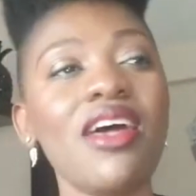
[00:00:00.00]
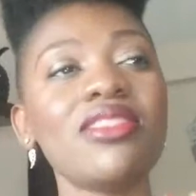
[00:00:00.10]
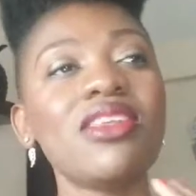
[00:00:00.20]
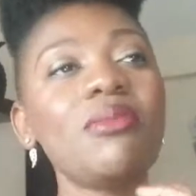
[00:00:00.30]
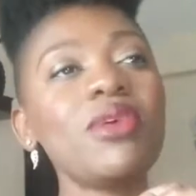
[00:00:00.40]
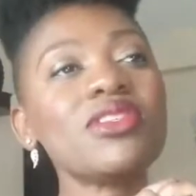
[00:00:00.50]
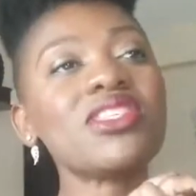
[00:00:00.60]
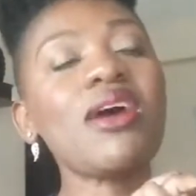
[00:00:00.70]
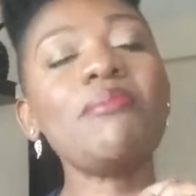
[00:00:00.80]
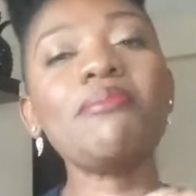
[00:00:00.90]
the
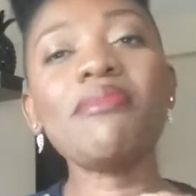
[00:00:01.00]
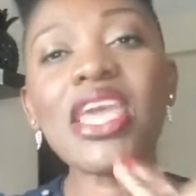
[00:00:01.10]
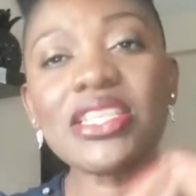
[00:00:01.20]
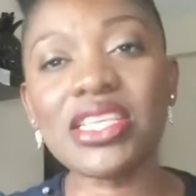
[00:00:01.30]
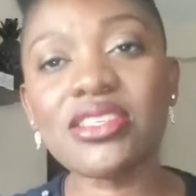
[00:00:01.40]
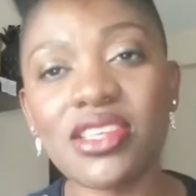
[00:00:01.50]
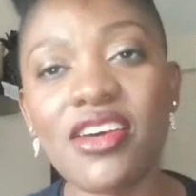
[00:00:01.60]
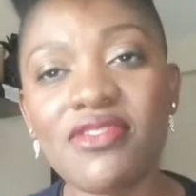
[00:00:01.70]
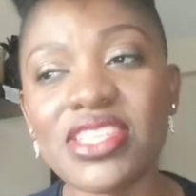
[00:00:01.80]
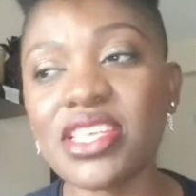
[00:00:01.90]
most amazing
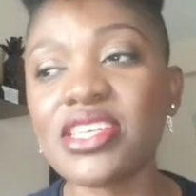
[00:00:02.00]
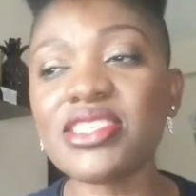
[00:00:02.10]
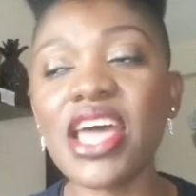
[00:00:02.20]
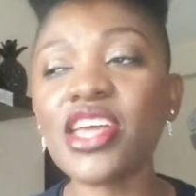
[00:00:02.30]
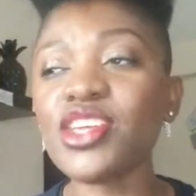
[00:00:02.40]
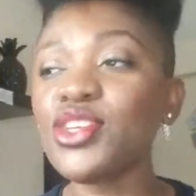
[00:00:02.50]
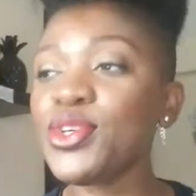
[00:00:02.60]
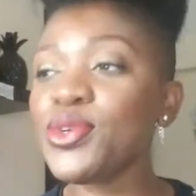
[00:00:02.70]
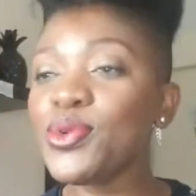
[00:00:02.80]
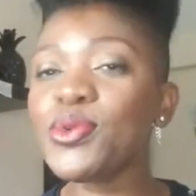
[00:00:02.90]
services that
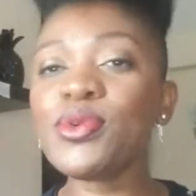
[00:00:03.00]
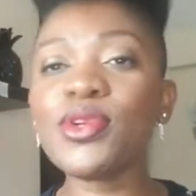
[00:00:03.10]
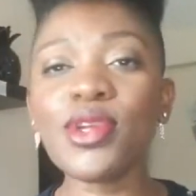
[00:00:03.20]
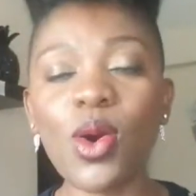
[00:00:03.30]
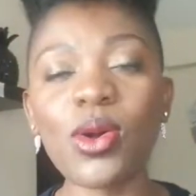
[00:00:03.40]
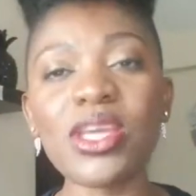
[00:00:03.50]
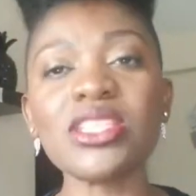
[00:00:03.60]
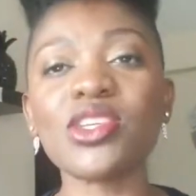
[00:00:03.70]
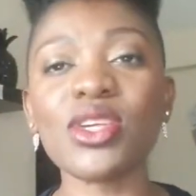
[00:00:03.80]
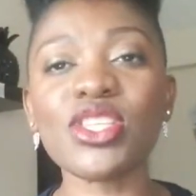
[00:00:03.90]
you know
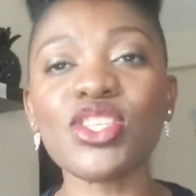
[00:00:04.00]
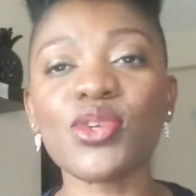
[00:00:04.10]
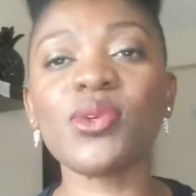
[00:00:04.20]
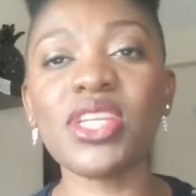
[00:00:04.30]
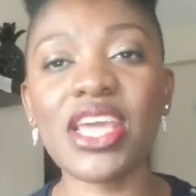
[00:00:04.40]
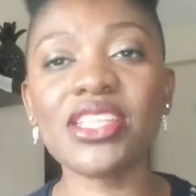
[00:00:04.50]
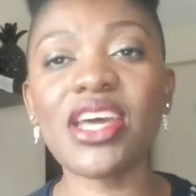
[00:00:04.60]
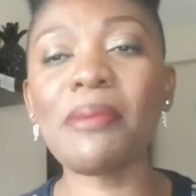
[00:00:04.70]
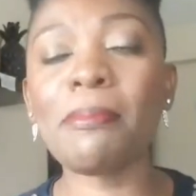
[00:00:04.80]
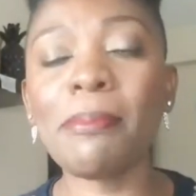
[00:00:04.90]
is going to create
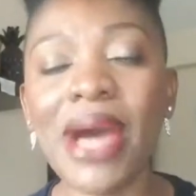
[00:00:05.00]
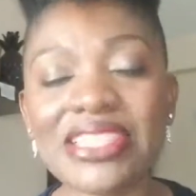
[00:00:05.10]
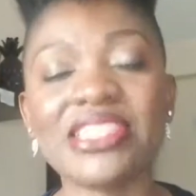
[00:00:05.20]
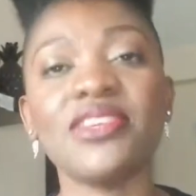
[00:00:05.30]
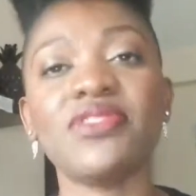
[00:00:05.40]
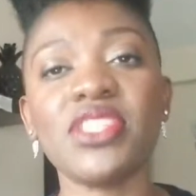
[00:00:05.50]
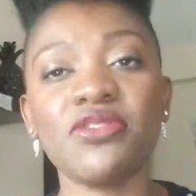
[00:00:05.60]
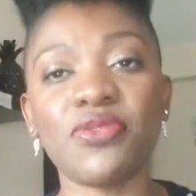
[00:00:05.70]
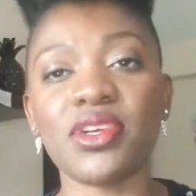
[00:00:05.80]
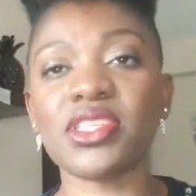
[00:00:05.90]
a massive
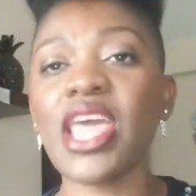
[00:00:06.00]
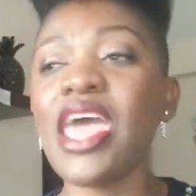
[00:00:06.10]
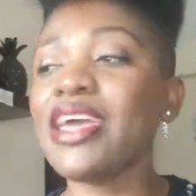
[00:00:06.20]
difference,